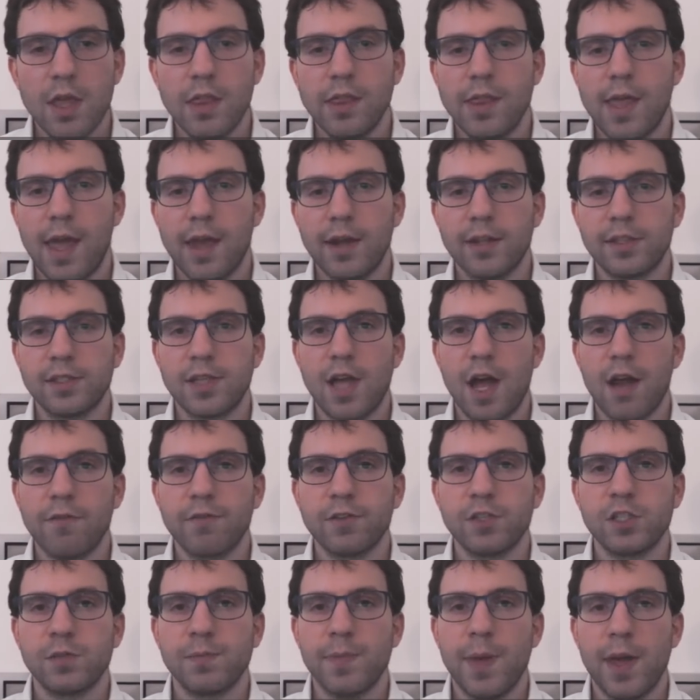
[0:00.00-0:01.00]
that
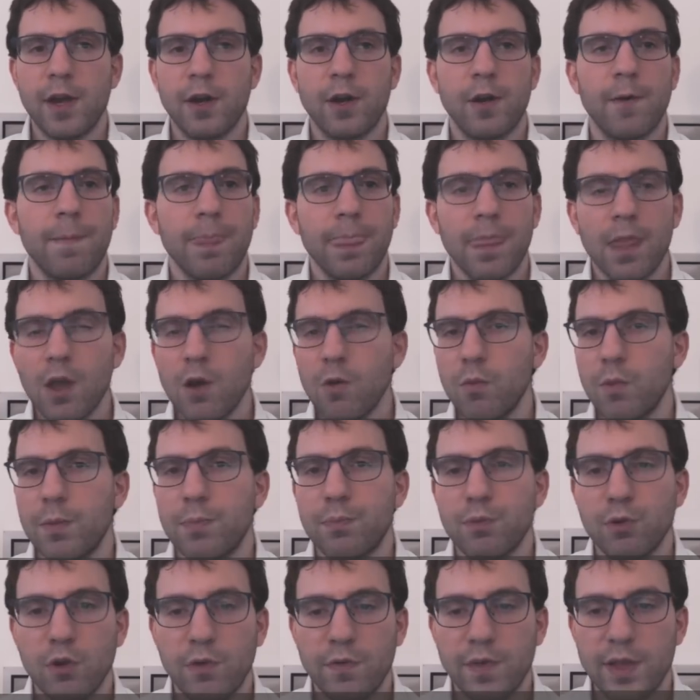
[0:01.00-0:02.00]
Stockfish is better. We
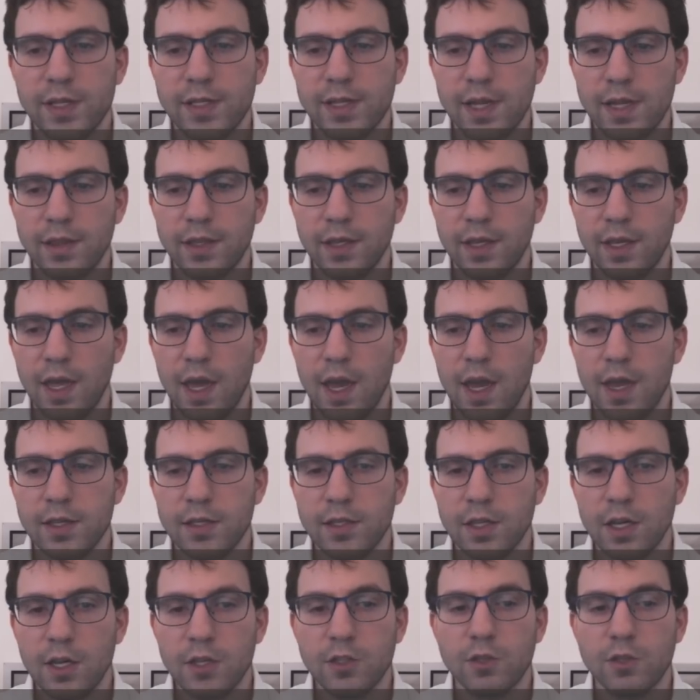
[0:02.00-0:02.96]
proved that's not the case.